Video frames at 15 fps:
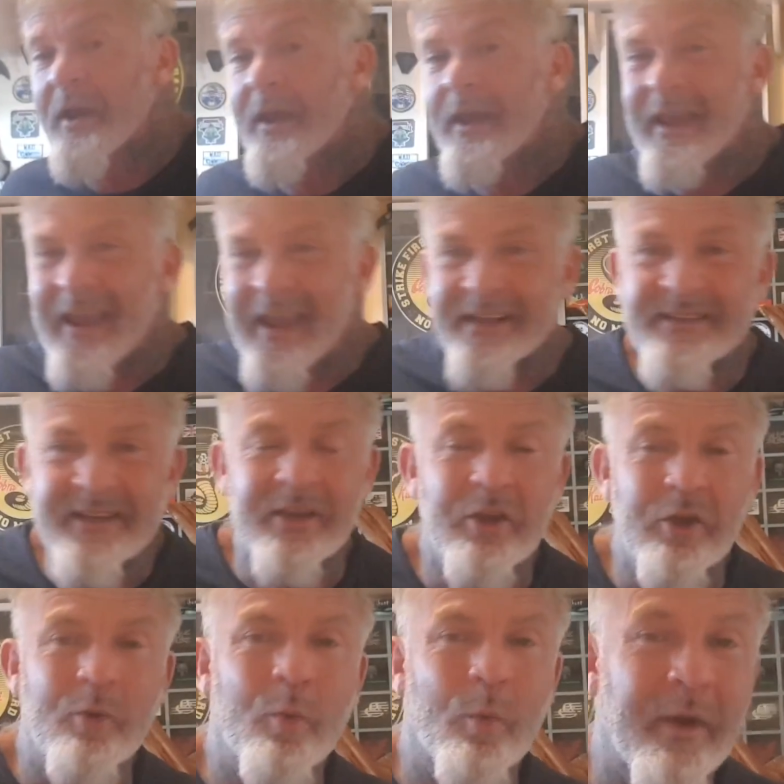Hitting
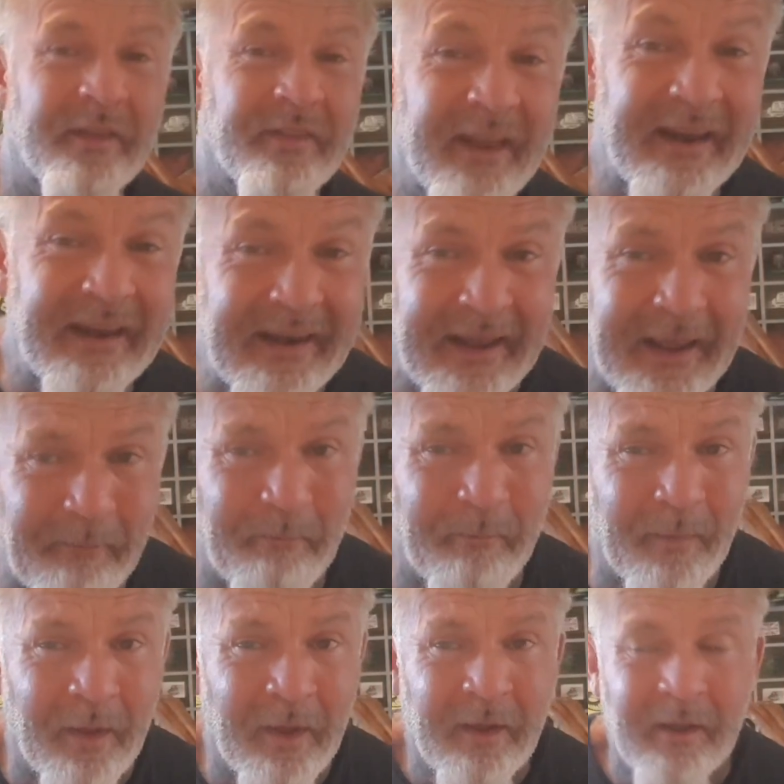you with a
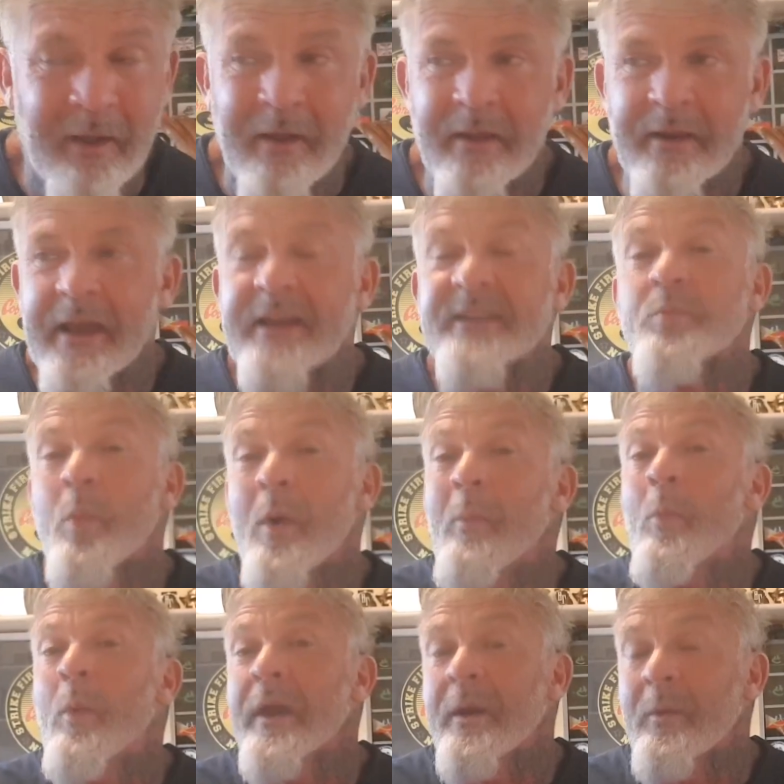limb. That is
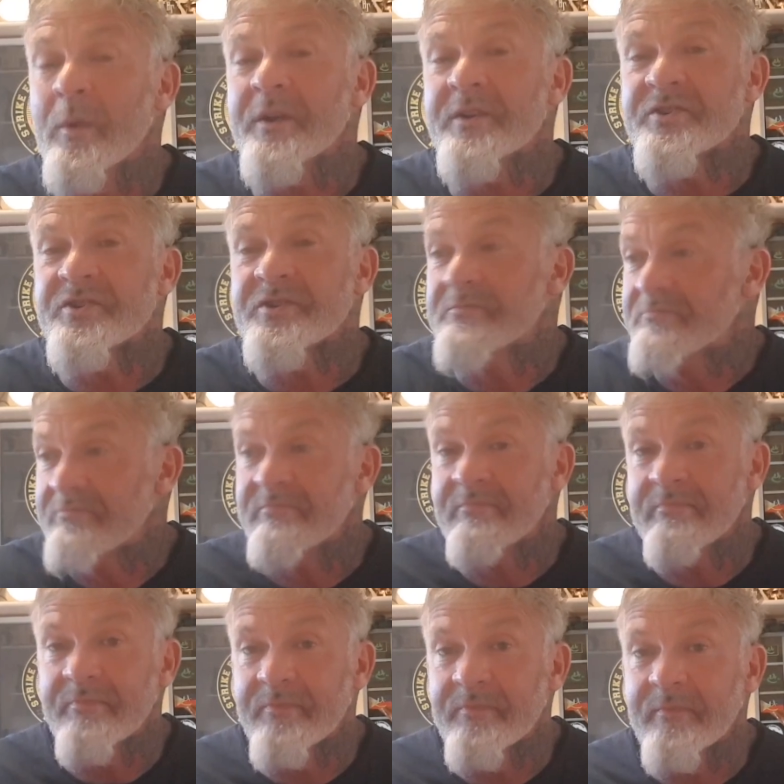one way in which
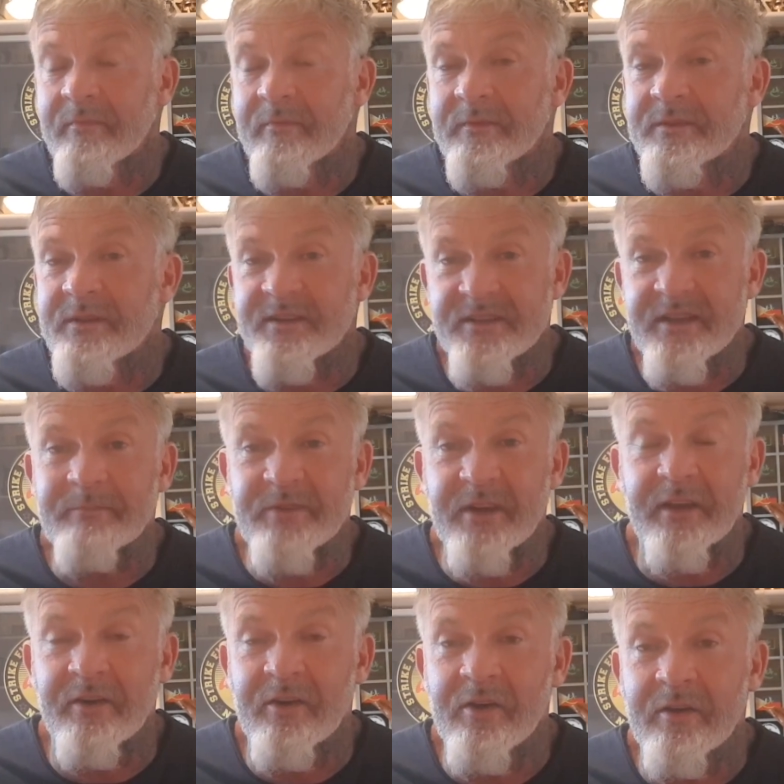a
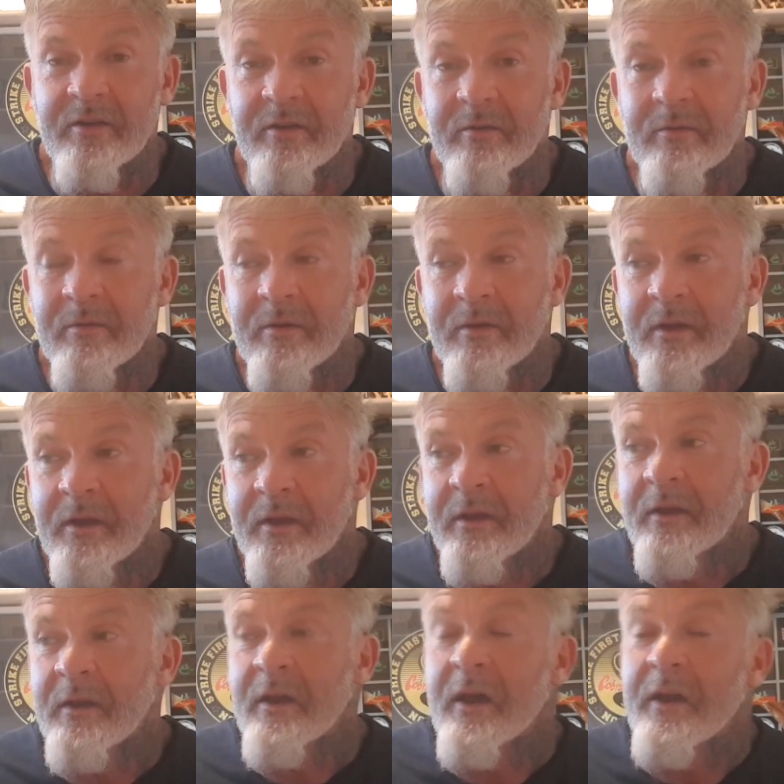subject can hurt you.
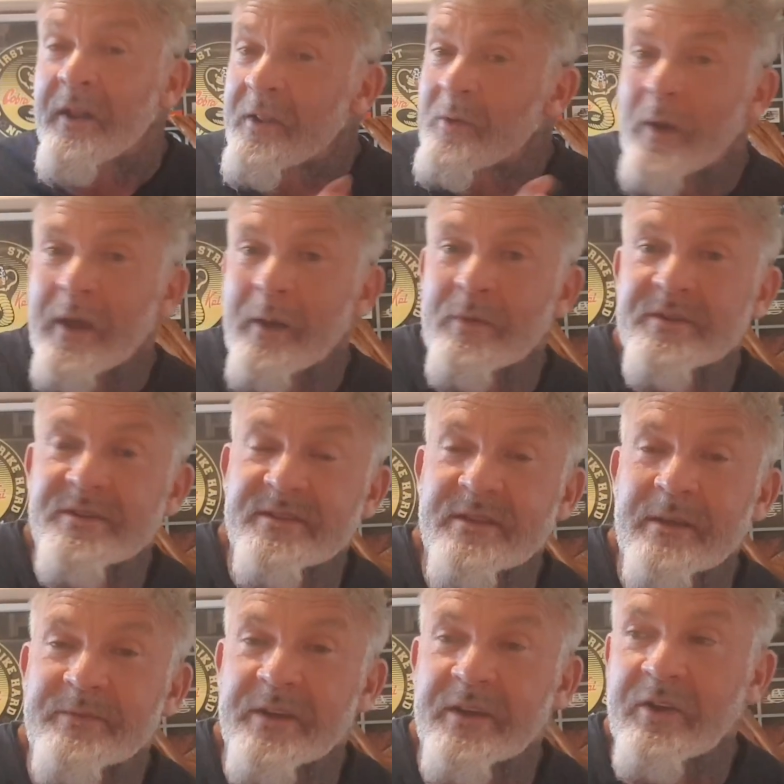Another way in which a
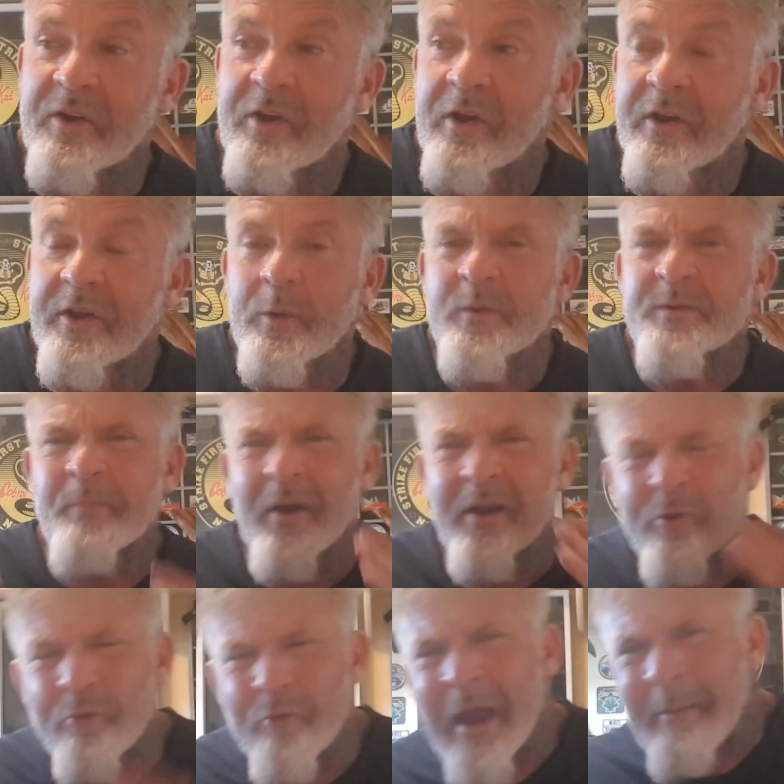subject can hurt you is by
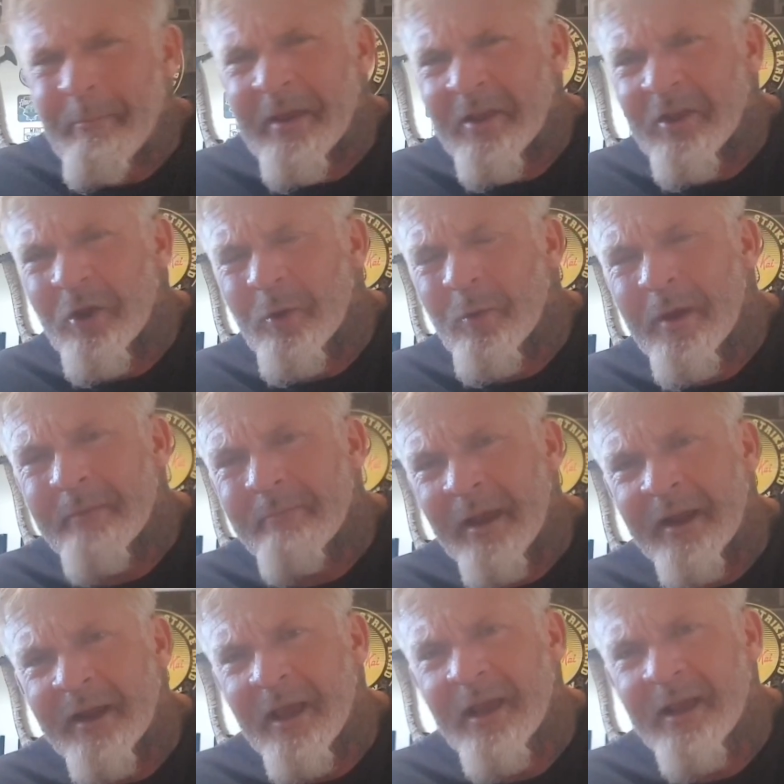grabbing you and
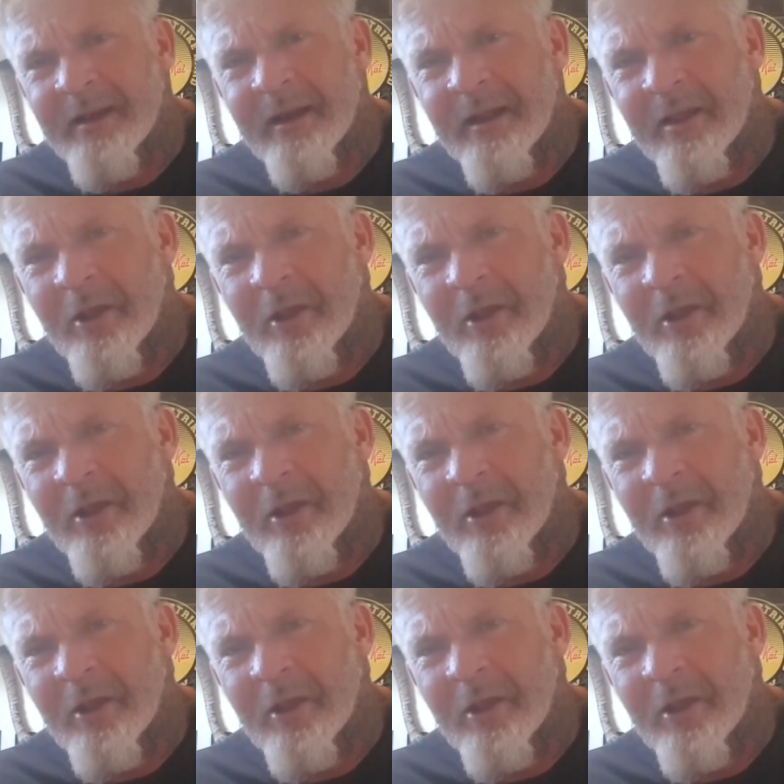manhandling